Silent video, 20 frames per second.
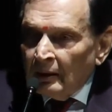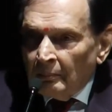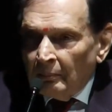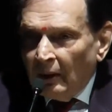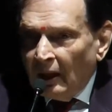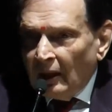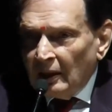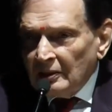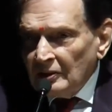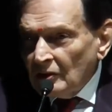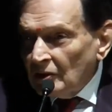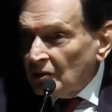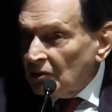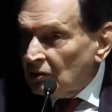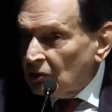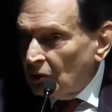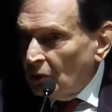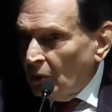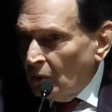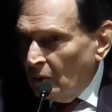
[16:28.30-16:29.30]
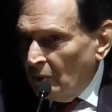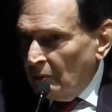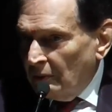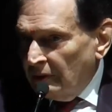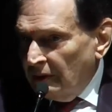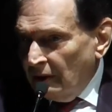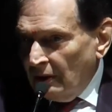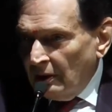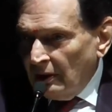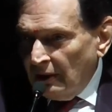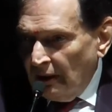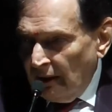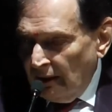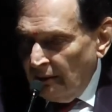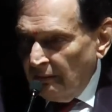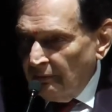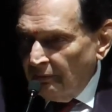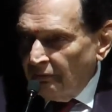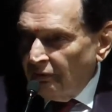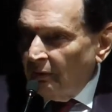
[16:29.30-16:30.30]
My answer is no, here again,
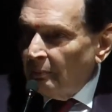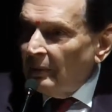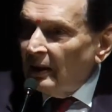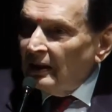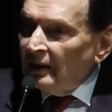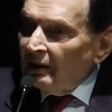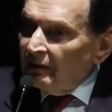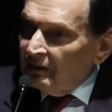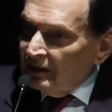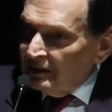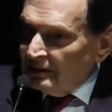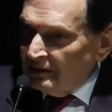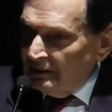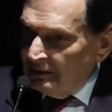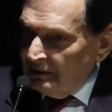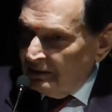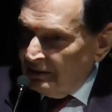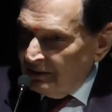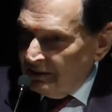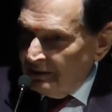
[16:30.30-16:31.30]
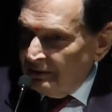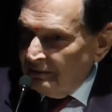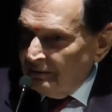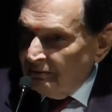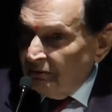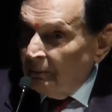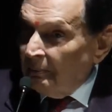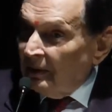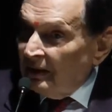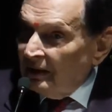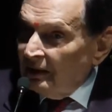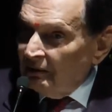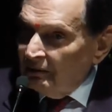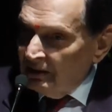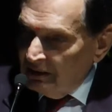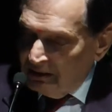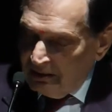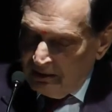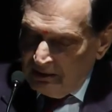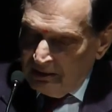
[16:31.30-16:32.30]
for many reasons. For many
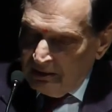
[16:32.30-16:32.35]
reasons.